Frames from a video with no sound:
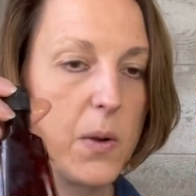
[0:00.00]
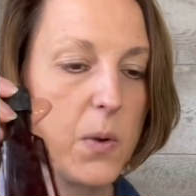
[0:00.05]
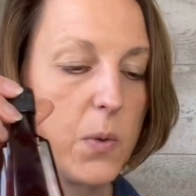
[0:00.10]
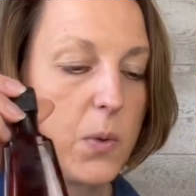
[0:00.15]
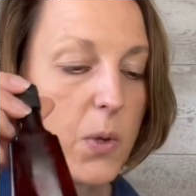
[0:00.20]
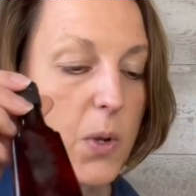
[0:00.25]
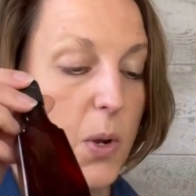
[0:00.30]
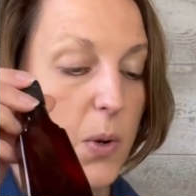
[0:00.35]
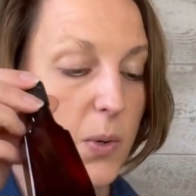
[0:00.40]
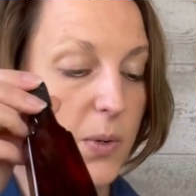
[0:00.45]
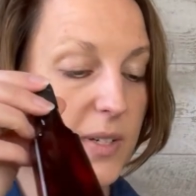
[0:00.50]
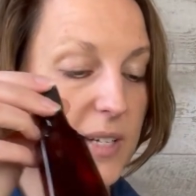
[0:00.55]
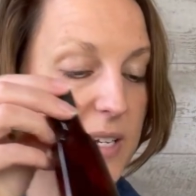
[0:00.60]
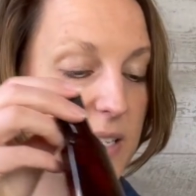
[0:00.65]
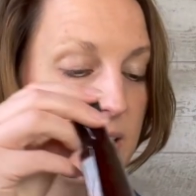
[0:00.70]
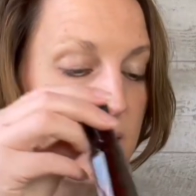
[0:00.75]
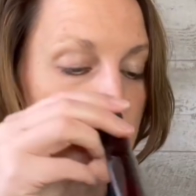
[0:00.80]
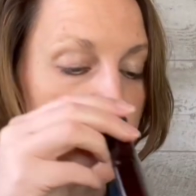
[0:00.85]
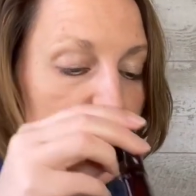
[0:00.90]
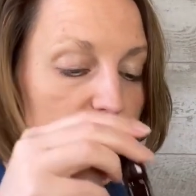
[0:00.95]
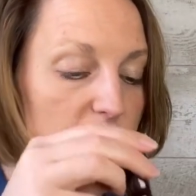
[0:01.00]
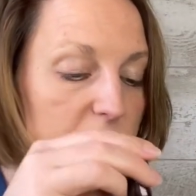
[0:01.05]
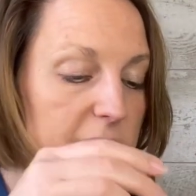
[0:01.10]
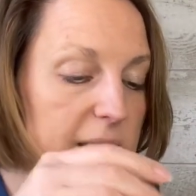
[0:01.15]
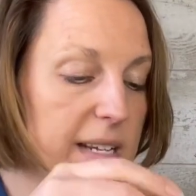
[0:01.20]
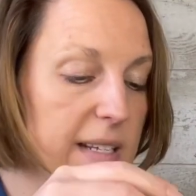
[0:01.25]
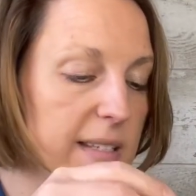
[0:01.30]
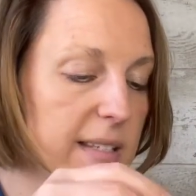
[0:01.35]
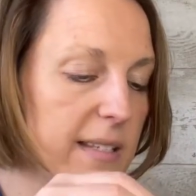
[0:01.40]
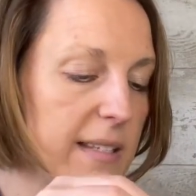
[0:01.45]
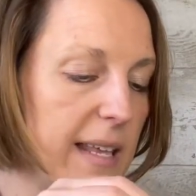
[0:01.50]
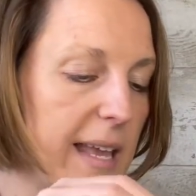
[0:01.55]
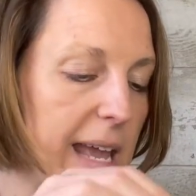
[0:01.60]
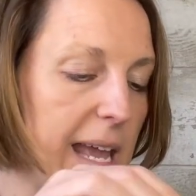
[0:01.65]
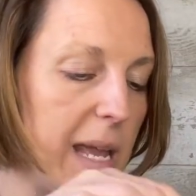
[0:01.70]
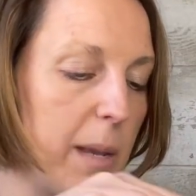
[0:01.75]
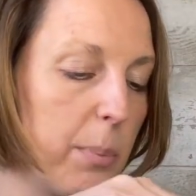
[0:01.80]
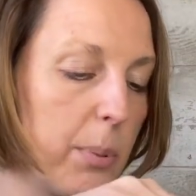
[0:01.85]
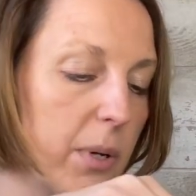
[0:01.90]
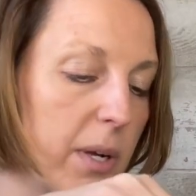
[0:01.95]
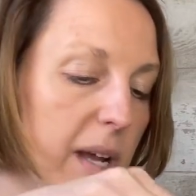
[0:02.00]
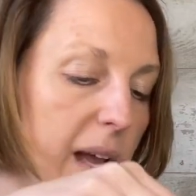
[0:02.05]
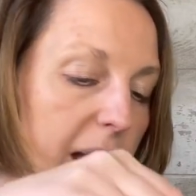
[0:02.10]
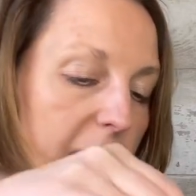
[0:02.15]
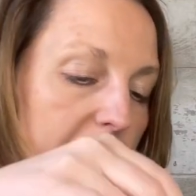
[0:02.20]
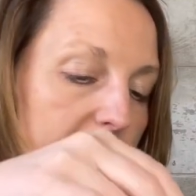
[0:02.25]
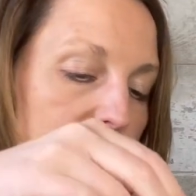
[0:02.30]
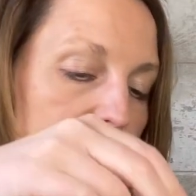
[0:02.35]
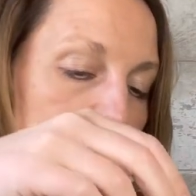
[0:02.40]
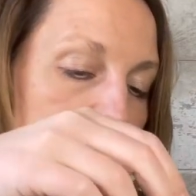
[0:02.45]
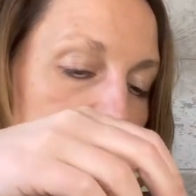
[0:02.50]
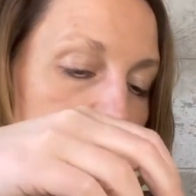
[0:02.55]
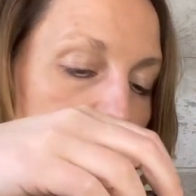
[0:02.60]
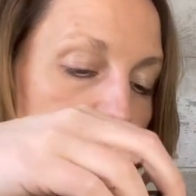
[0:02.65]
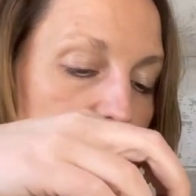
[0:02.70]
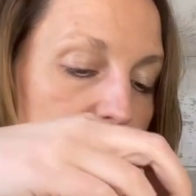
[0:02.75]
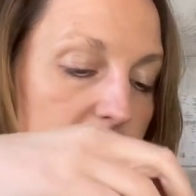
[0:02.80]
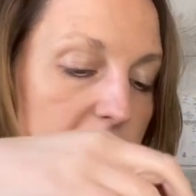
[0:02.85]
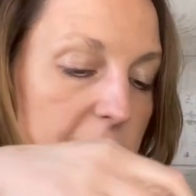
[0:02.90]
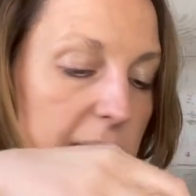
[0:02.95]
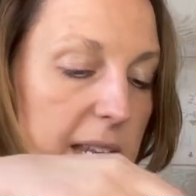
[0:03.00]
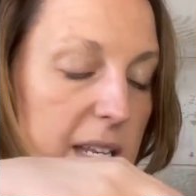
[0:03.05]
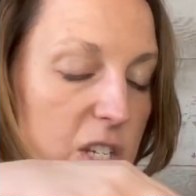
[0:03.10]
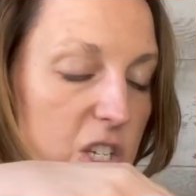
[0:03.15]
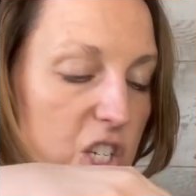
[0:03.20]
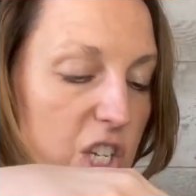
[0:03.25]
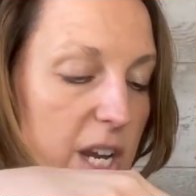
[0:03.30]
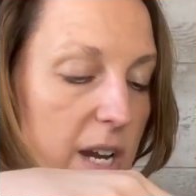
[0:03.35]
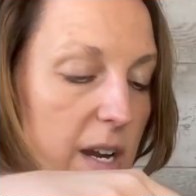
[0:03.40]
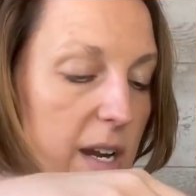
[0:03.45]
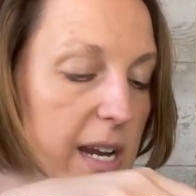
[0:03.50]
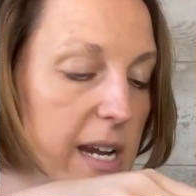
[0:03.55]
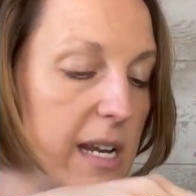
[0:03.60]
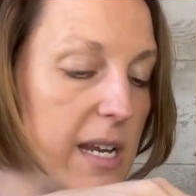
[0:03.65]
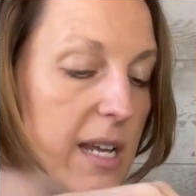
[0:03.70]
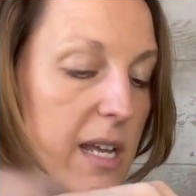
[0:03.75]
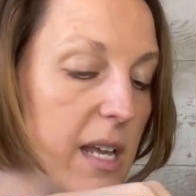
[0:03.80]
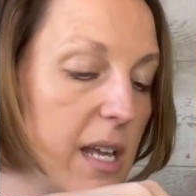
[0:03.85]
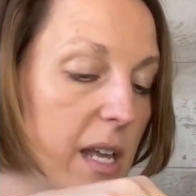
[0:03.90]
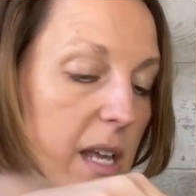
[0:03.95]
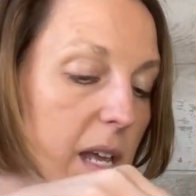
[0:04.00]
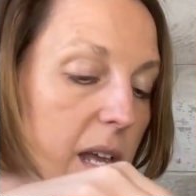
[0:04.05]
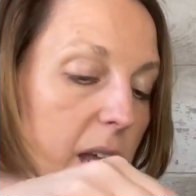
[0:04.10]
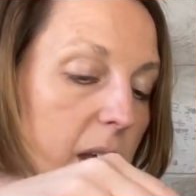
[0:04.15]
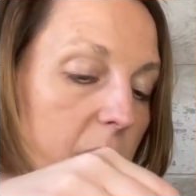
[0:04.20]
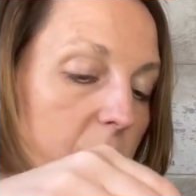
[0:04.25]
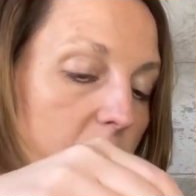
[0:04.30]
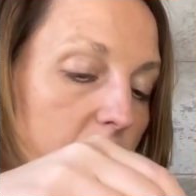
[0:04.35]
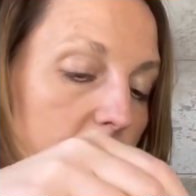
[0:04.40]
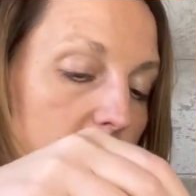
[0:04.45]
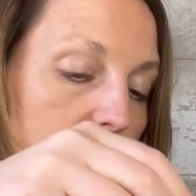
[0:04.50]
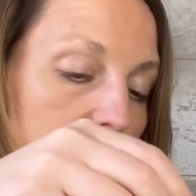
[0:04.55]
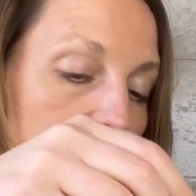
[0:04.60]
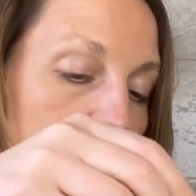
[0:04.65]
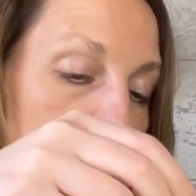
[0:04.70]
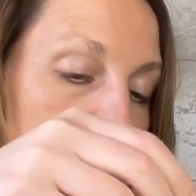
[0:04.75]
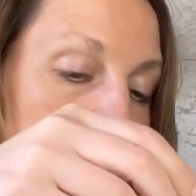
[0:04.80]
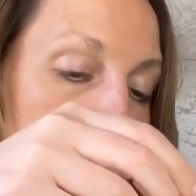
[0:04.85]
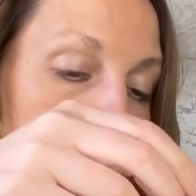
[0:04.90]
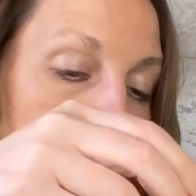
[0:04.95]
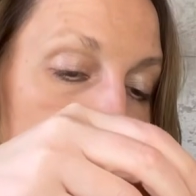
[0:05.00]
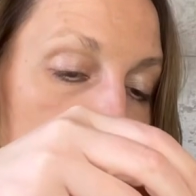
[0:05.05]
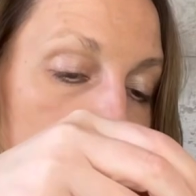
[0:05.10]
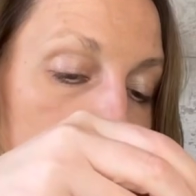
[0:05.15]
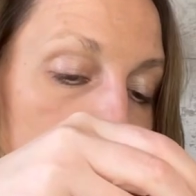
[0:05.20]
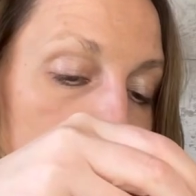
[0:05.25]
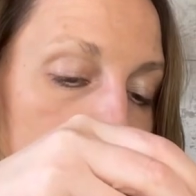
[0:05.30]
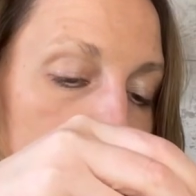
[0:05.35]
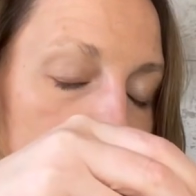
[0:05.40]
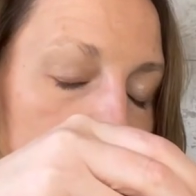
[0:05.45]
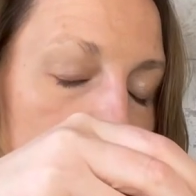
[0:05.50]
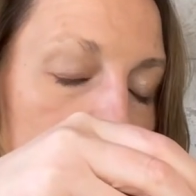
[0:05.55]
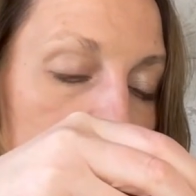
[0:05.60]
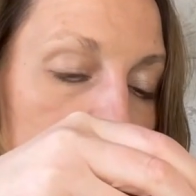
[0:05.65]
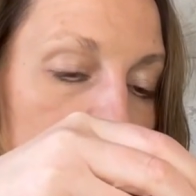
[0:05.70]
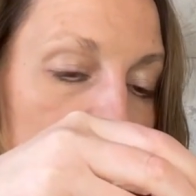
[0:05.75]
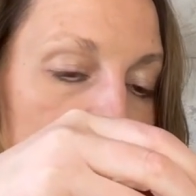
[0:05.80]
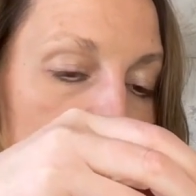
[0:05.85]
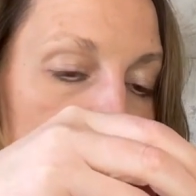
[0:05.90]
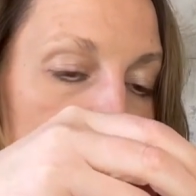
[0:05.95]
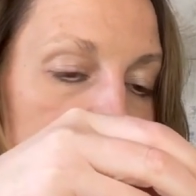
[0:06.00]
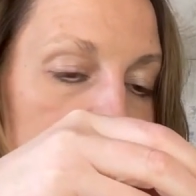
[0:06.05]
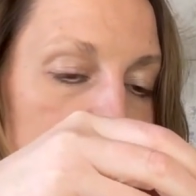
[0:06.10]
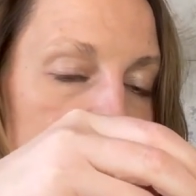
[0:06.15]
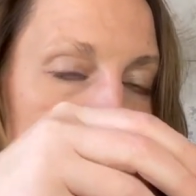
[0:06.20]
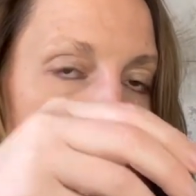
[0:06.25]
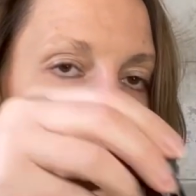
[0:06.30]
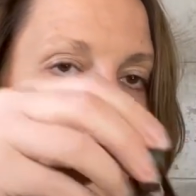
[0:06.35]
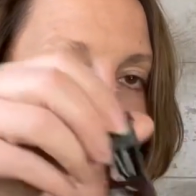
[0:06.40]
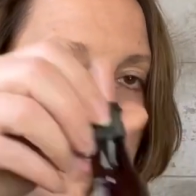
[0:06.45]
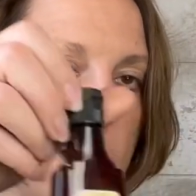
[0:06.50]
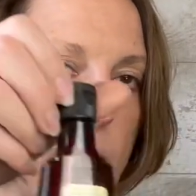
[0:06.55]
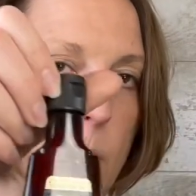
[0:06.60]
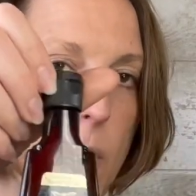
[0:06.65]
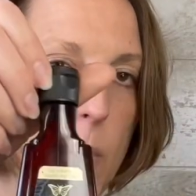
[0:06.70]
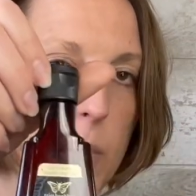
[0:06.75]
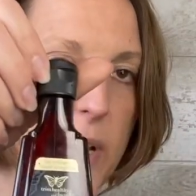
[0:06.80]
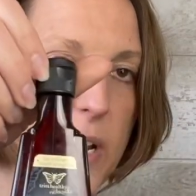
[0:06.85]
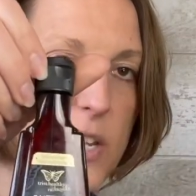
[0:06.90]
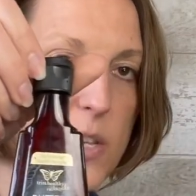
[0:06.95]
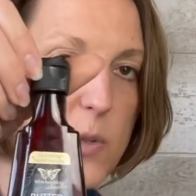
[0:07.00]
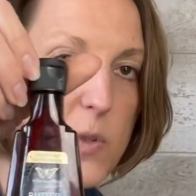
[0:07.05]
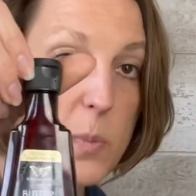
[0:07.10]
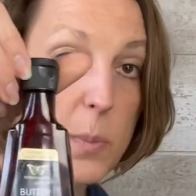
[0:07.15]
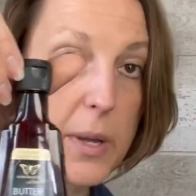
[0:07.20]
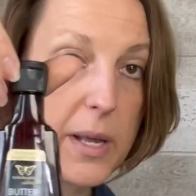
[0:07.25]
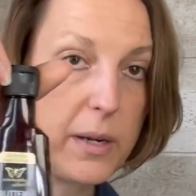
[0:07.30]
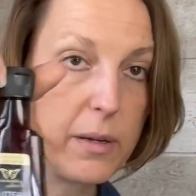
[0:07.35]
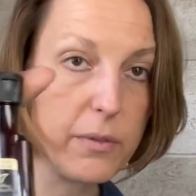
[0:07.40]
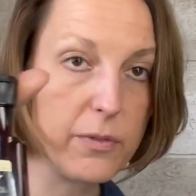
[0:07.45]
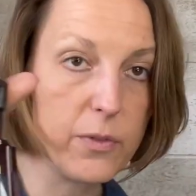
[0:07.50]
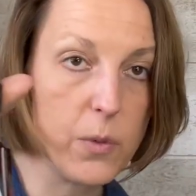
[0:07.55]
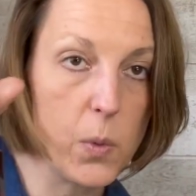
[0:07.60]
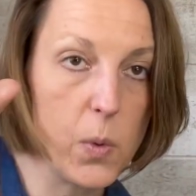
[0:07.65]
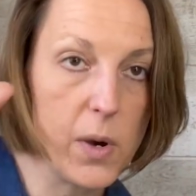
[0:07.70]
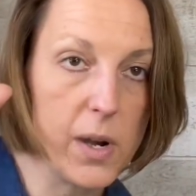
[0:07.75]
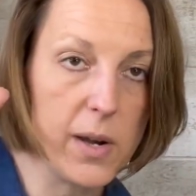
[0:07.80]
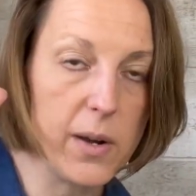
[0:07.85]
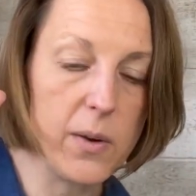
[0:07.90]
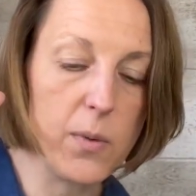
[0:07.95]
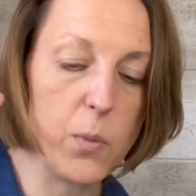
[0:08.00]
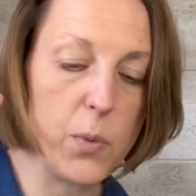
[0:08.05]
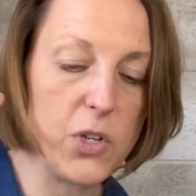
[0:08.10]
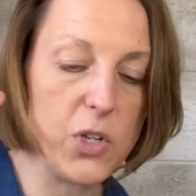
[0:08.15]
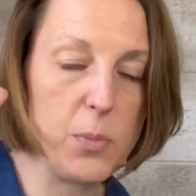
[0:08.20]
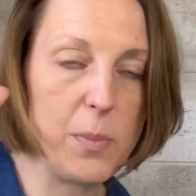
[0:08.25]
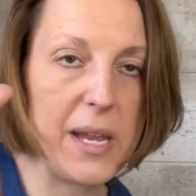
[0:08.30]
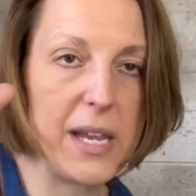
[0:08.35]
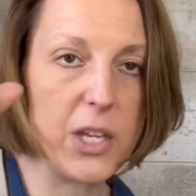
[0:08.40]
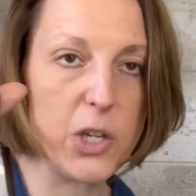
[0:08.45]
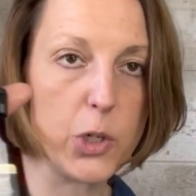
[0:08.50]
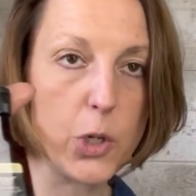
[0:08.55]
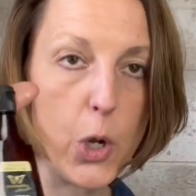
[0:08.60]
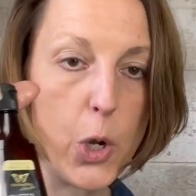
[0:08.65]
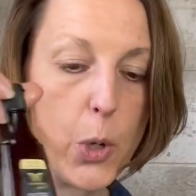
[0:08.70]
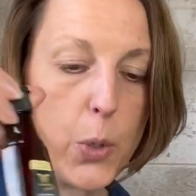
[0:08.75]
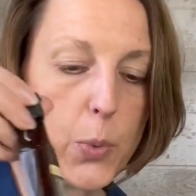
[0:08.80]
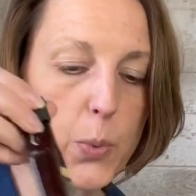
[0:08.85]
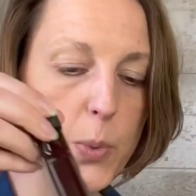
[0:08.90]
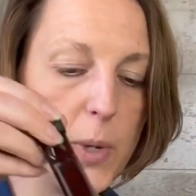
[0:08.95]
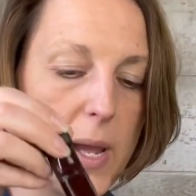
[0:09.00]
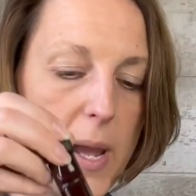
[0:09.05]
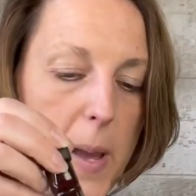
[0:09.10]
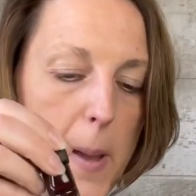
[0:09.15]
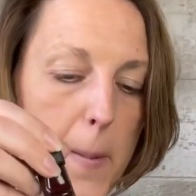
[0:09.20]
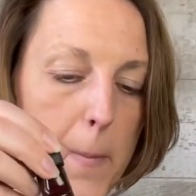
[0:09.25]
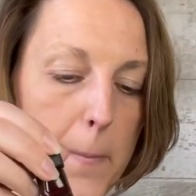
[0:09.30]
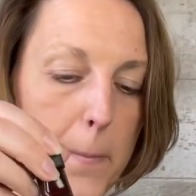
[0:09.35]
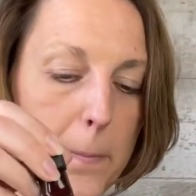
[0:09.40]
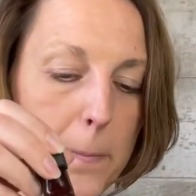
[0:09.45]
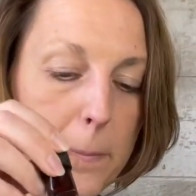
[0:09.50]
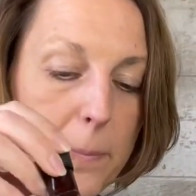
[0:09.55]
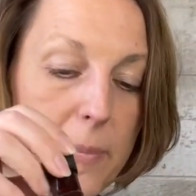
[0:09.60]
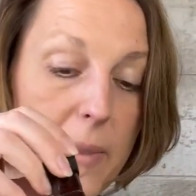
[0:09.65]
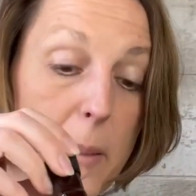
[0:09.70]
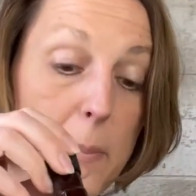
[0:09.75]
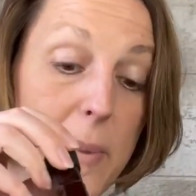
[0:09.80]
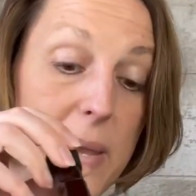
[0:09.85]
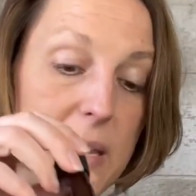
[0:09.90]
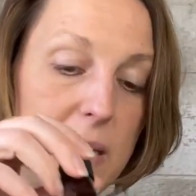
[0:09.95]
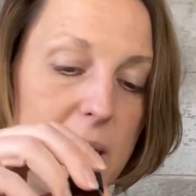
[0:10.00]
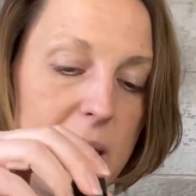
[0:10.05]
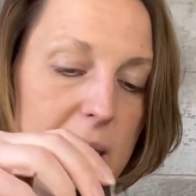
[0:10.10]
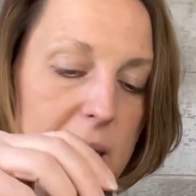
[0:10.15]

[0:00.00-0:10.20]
coconut in drinks, apricot and cherry. Desserts and in drinks. Okay, what would I use butter for when you make your own pancake